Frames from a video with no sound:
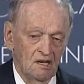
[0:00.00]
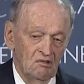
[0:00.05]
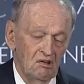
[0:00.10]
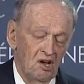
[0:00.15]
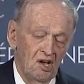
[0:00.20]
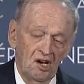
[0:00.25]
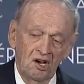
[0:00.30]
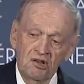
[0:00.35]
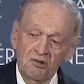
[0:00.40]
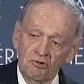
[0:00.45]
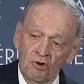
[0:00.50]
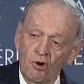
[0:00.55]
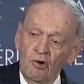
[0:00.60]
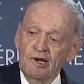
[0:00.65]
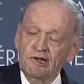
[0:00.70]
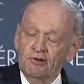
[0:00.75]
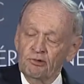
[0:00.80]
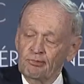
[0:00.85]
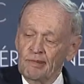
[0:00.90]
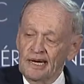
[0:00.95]
And
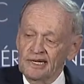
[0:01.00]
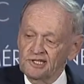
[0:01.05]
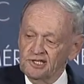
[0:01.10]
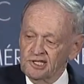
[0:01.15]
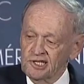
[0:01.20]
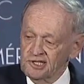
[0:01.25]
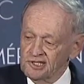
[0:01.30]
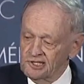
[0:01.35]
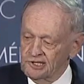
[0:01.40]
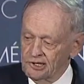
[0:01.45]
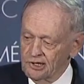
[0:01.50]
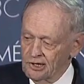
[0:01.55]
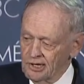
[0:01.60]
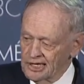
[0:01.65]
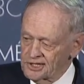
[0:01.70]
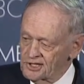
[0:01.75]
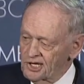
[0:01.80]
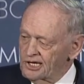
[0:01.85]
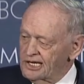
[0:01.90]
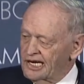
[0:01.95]
going to Manchester
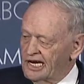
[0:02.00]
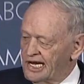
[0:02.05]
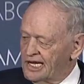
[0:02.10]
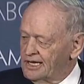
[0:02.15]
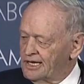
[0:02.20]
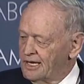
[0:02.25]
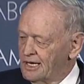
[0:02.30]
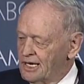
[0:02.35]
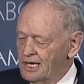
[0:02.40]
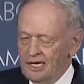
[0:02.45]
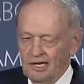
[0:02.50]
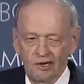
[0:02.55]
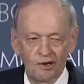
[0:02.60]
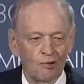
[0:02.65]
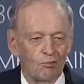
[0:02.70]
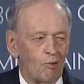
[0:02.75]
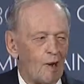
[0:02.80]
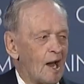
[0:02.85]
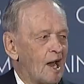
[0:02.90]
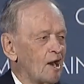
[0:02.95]
as a kid, you know,
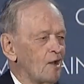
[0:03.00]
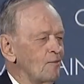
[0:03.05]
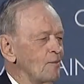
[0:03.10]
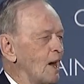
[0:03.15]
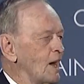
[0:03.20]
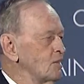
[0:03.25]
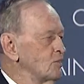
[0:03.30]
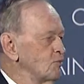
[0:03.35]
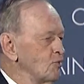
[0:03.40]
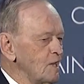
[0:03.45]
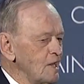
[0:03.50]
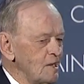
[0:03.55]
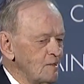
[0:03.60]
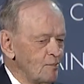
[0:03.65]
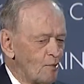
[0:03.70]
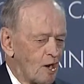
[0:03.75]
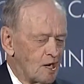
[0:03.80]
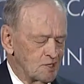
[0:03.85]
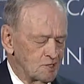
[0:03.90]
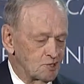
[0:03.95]
one of my
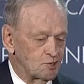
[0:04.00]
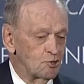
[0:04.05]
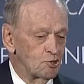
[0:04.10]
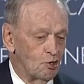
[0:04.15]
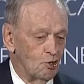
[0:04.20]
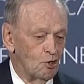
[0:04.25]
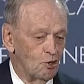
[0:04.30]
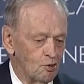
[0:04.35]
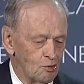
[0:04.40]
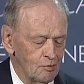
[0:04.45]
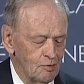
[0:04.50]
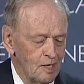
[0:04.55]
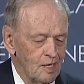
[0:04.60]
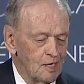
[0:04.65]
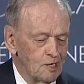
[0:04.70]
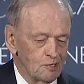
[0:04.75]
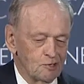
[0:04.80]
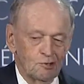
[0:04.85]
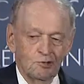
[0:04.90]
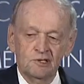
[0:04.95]
dreams was to go
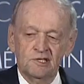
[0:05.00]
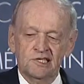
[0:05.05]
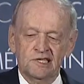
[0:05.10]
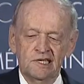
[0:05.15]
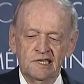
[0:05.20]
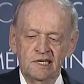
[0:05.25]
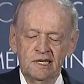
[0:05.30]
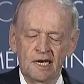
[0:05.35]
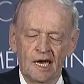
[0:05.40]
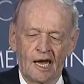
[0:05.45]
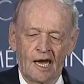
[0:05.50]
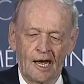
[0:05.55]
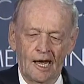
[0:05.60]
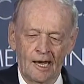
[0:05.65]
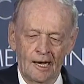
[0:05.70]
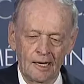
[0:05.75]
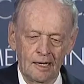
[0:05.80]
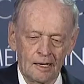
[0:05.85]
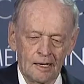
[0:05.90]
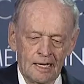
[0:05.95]
to see
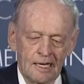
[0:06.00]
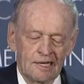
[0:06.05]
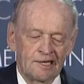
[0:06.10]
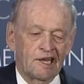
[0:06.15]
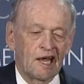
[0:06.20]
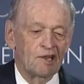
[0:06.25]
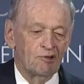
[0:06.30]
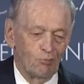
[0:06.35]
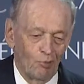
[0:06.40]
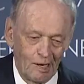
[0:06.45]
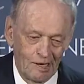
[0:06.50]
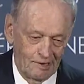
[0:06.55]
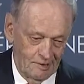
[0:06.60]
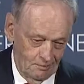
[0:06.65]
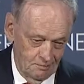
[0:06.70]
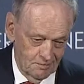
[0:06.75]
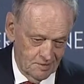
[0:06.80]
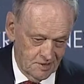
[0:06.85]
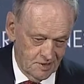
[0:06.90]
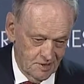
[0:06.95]
Ted
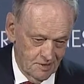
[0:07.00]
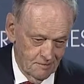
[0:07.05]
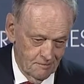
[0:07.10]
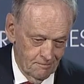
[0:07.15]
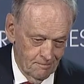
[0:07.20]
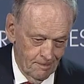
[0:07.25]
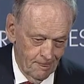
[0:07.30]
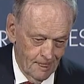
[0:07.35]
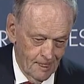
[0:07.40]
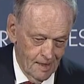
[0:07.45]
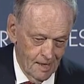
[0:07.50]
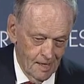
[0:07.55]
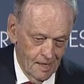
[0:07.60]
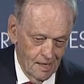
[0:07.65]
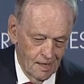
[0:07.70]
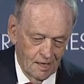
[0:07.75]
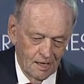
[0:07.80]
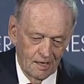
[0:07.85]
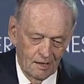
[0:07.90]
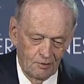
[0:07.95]
Williams.
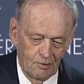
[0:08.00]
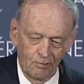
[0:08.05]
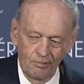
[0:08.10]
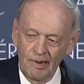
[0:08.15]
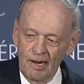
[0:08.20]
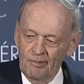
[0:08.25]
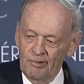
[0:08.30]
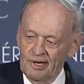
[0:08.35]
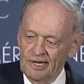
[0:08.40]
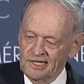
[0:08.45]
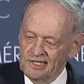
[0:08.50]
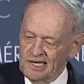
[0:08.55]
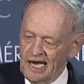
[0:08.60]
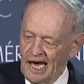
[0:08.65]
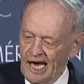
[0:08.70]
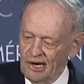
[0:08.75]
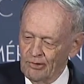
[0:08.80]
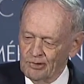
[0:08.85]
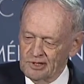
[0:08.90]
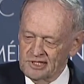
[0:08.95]
You remember this
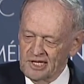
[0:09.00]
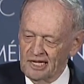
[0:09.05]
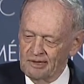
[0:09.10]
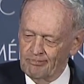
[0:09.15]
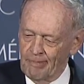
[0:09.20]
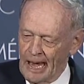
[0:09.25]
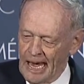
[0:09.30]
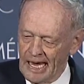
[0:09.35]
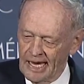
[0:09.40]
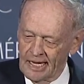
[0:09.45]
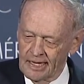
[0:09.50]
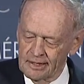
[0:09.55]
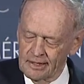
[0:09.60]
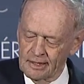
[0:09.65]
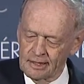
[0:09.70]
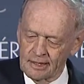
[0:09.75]
guy? He was not bad